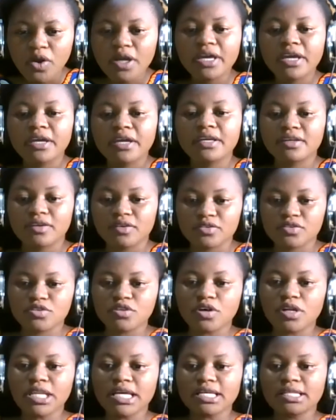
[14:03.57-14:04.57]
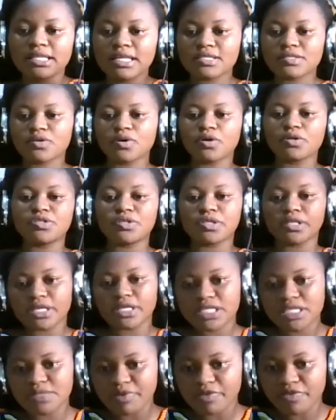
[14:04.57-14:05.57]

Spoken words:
Okay, so let's go to this